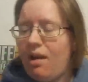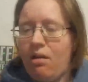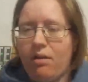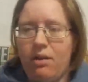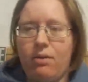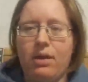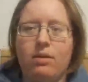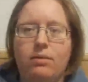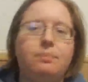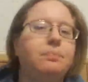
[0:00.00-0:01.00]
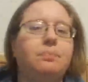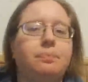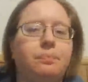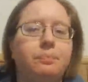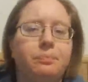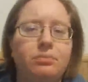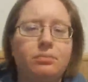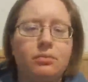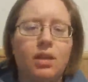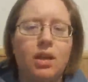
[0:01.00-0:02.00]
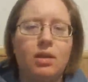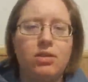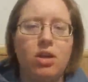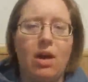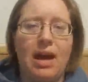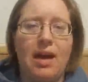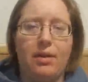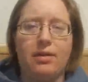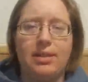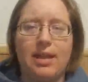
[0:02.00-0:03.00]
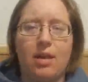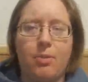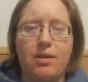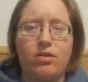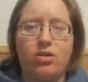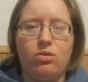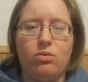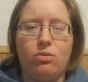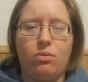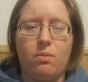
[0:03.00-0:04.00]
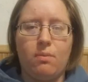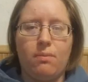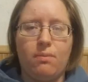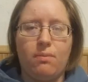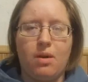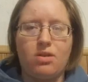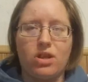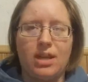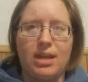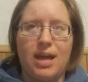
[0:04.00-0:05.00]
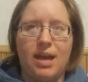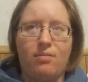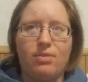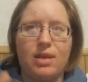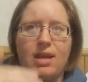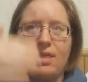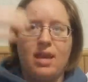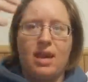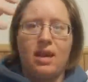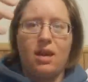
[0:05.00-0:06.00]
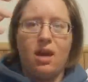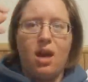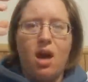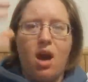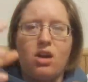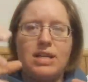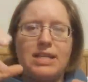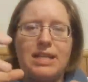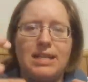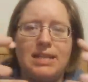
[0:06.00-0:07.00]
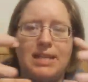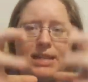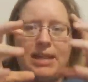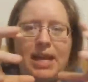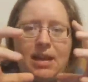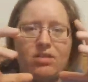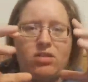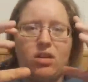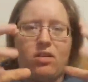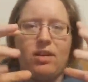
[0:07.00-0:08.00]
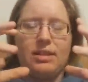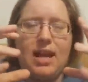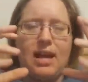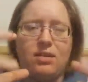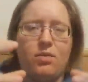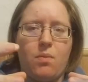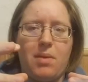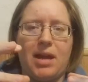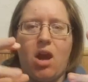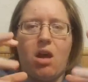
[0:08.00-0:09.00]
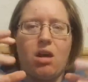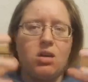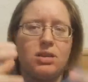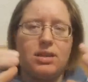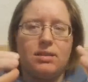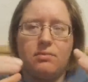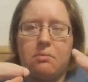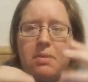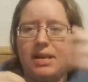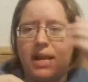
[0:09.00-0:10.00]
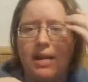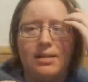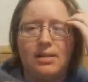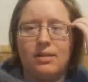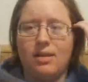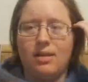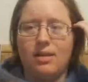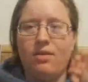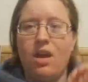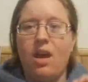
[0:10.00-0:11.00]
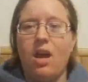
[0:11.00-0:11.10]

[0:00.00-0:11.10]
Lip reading: Oh, there we go. So I have it set up on 2 Munchkin games, and then our D&D canister that's got some of my cards and my dice and stuff.